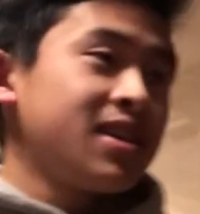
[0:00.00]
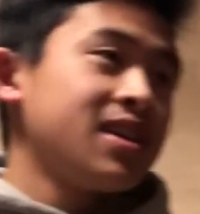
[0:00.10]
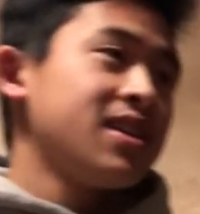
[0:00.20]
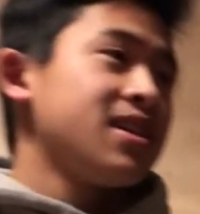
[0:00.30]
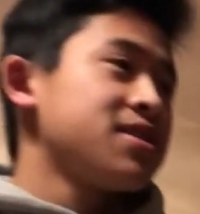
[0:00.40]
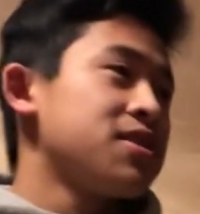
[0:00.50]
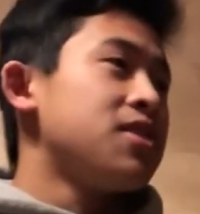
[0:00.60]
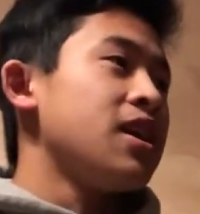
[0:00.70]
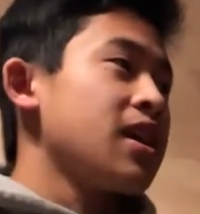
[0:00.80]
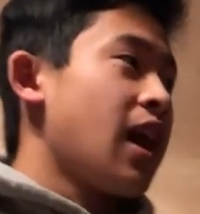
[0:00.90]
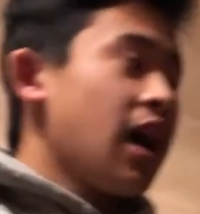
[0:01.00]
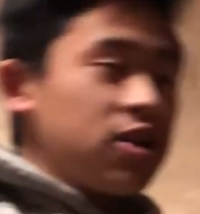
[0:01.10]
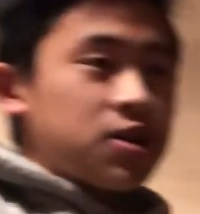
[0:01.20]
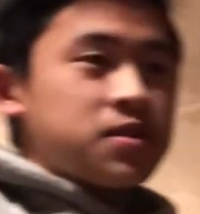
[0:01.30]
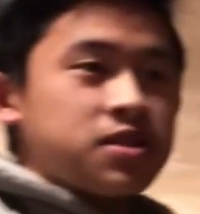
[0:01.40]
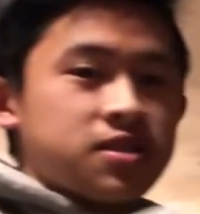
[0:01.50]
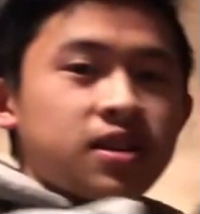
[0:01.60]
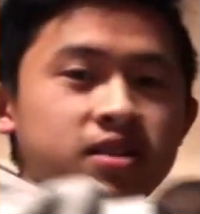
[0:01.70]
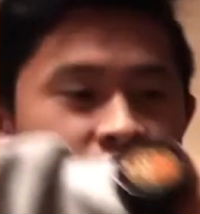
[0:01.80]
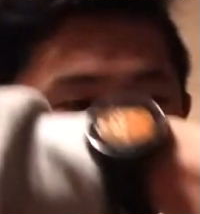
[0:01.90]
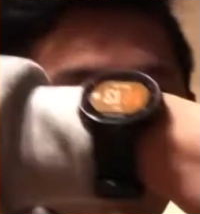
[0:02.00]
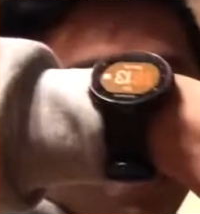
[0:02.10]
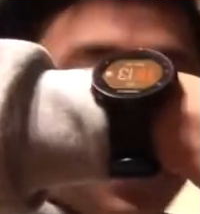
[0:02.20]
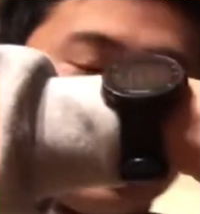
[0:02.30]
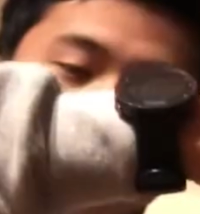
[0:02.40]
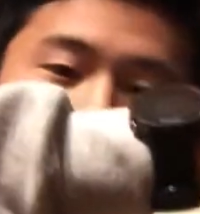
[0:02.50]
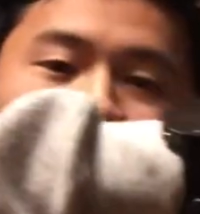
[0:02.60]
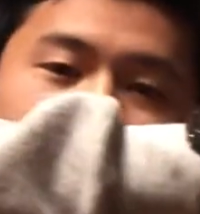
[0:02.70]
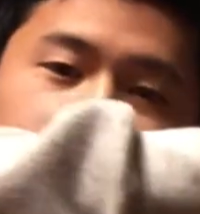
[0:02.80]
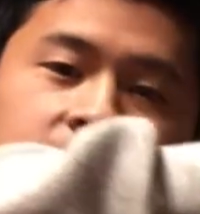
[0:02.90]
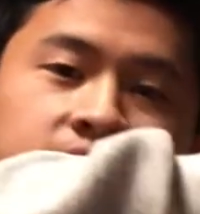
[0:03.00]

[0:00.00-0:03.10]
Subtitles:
So I normally just like to like pinch the line